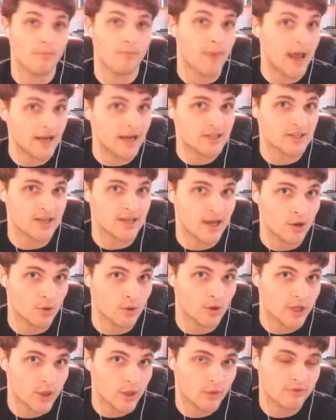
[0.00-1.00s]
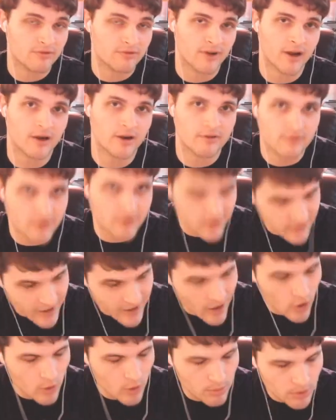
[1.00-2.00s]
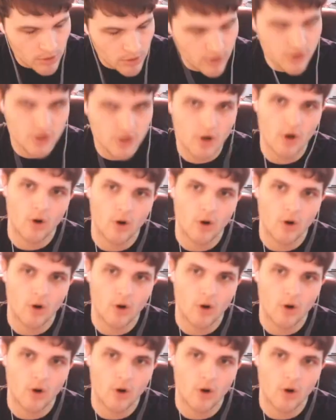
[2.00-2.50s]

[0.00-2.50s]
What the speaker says: maxing out Liquid Fire for the tower push,